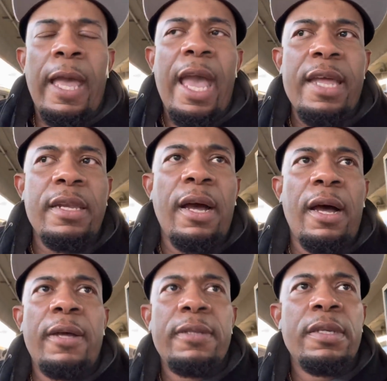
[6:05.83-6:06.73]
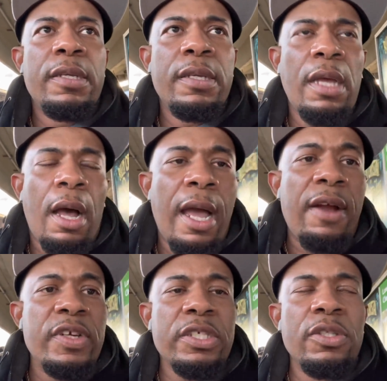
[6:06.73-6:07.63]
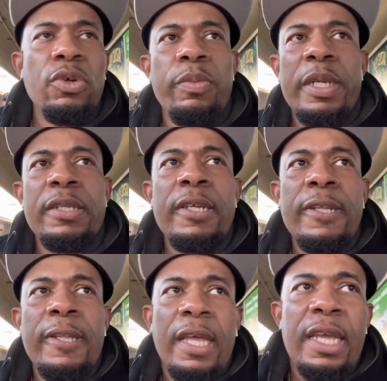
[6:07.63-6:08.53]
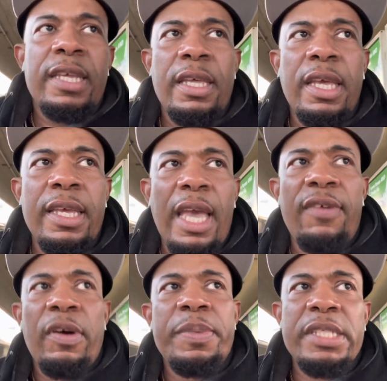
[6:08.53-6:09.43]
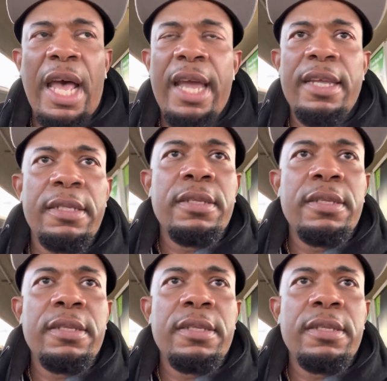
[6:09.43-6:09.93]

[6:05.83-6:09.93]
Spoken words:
And Erickson Lubin, he gave up his height.